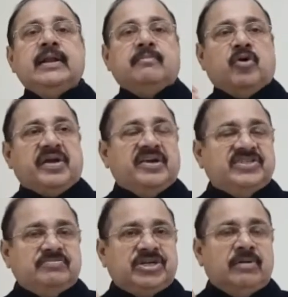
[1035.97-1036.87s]
more
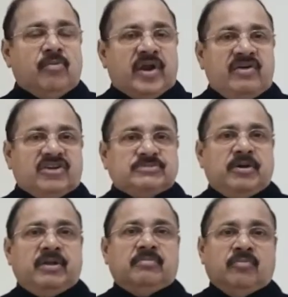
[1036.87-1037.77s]
consumption, more
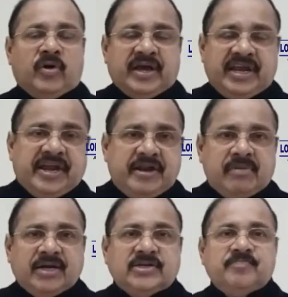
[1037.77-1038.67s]
investment, more aggregate
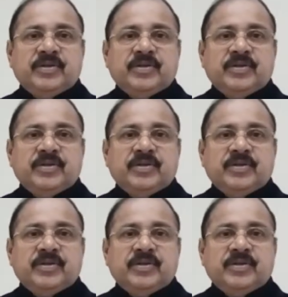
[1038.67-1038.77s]
demand,